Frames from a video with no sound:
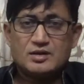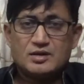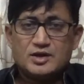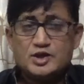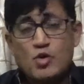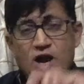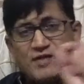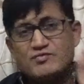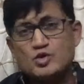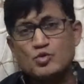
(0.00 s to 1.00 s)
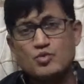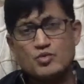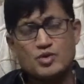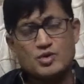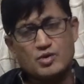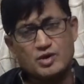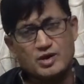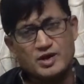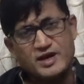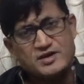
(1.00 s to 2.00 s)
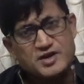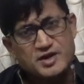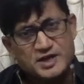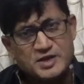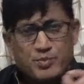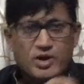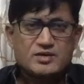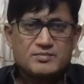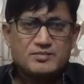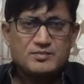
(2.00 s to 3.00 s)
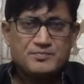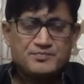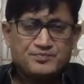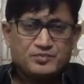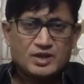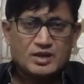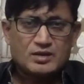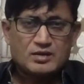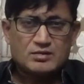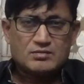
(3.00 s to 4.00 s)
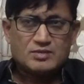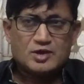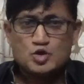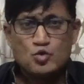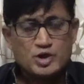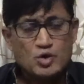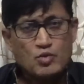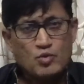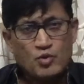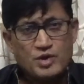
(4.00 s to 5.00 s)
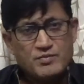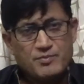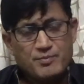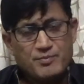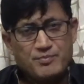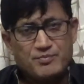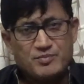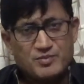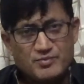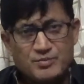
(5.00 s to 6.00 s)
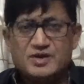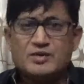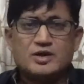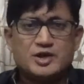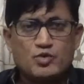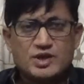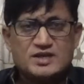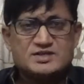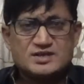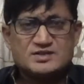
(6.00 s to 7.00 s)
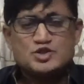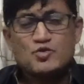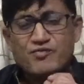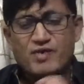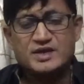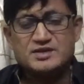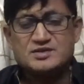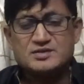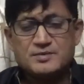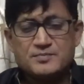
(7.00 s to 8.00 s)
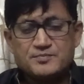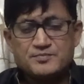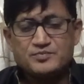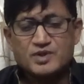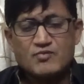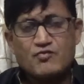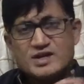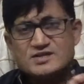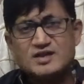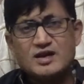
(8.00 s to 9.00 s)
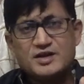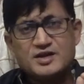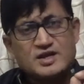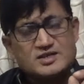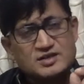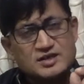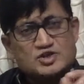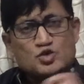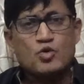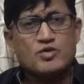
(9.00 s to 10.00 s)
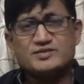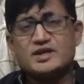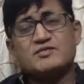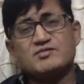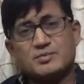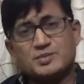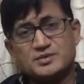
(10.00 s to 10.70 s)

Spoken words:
you have to get deeper, do your own due diligence to find what is the litigation score of the developer.